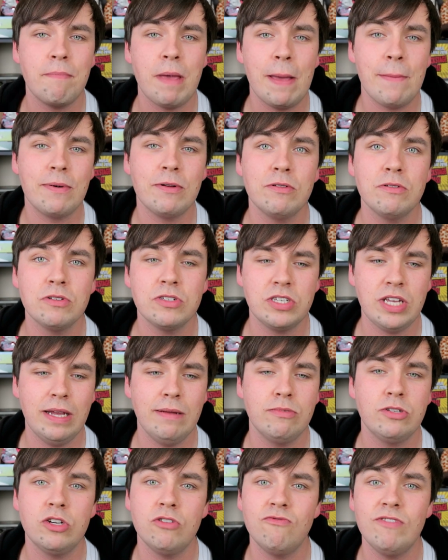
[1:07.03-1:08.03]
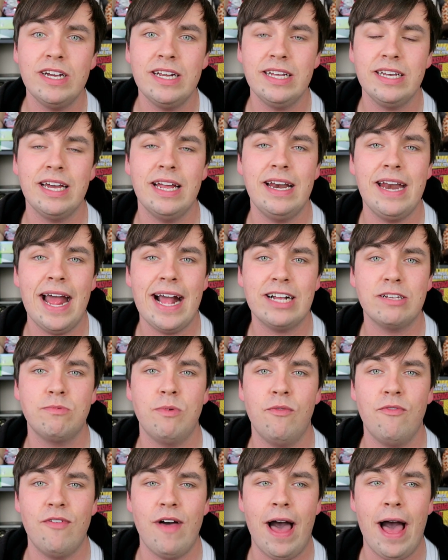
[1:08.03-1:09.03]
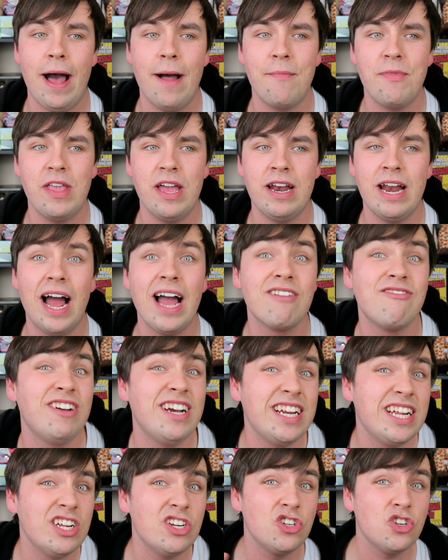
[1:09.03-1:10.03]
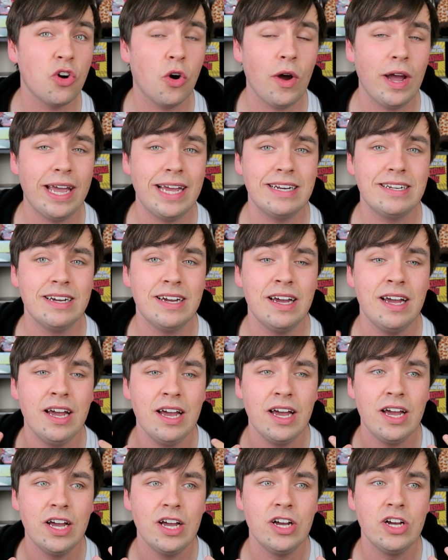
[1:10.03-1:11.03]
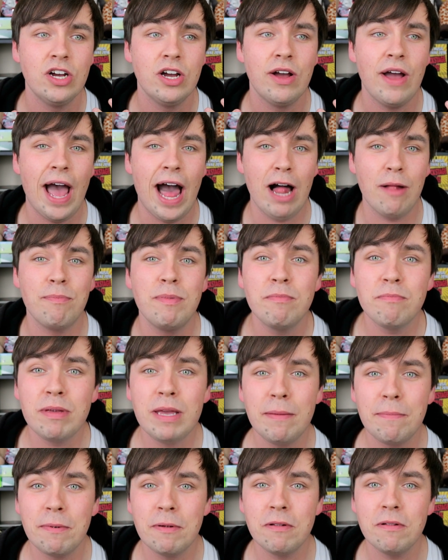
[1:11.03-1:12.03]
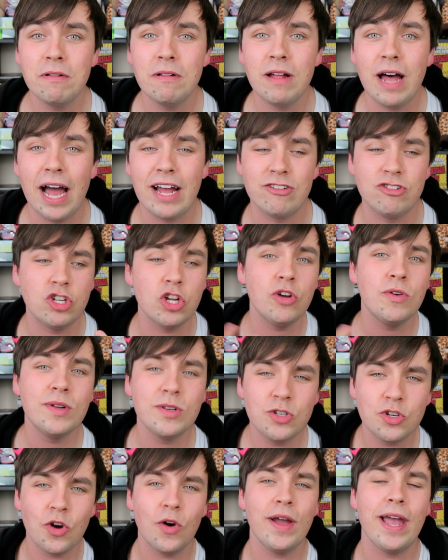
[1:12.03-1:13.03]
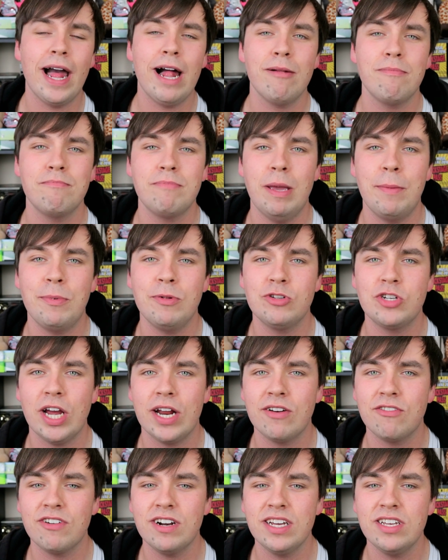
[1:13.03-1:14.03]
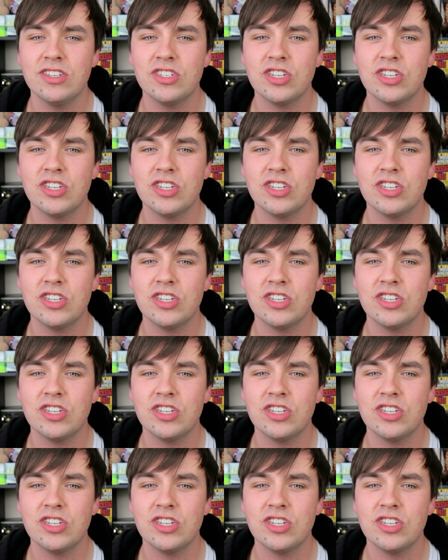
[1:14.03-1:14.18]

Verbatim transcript: people seem to really connect with that, and I really enjoyed helping people. I do enjoy helping people generally,